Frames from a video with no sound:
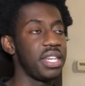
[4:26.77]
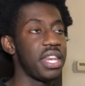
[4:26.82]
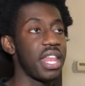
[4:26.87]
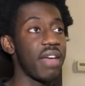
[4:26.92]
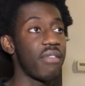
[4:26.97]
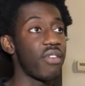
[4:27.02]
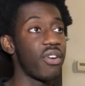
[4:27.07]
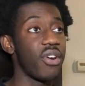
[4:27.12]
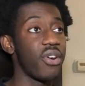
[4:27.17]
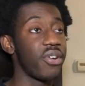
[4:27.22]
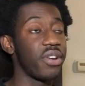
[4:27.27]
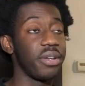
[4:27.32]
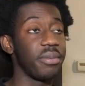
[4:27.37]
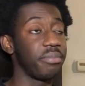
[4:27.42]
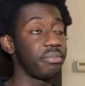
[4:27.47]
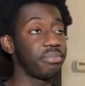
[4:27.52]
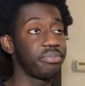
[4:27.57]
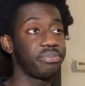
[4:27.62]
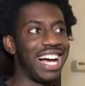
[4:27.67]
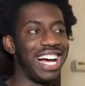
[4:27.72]
Never heard it.
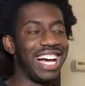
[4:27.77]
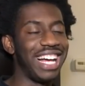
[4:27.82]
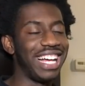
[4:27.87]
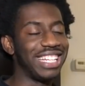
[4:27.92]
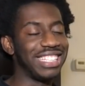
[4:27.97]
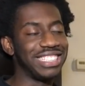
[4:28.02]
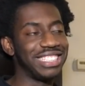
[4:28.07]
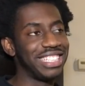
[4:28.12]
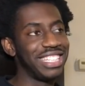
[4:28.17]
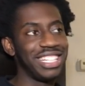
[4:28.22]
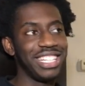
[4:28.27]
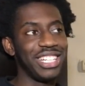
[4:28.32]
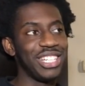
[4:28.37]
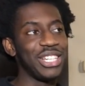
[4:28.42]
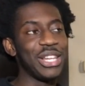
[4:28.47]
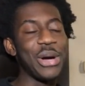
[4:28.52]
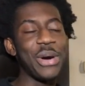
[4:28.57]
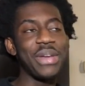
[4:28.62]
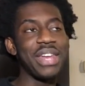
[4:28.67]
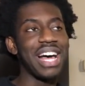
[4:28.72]

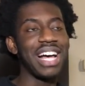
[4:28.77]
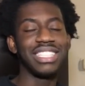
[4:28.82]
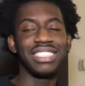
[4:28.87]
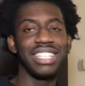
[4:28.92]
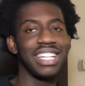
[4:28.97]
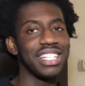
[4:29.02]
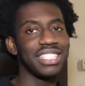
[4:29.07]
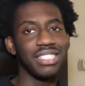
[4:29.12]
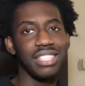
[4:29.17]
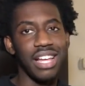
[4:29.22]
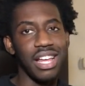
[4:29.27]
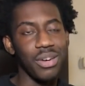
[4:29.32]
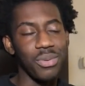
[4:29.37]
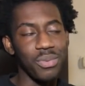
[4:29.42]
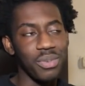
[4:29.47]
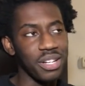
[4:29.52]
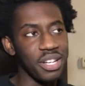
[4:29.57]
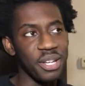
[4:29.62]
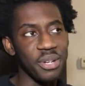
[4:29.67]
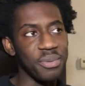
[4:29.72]
Lil Nas X not a
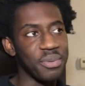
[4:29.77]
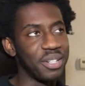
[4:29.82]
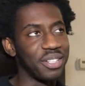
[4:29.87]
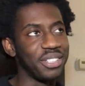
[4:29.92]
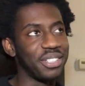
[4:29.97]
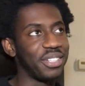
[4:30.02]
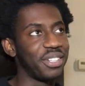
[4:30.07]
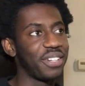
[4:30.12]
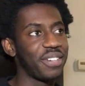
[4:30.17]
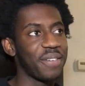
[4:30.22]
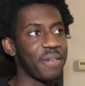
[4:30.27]
one-hit wonder.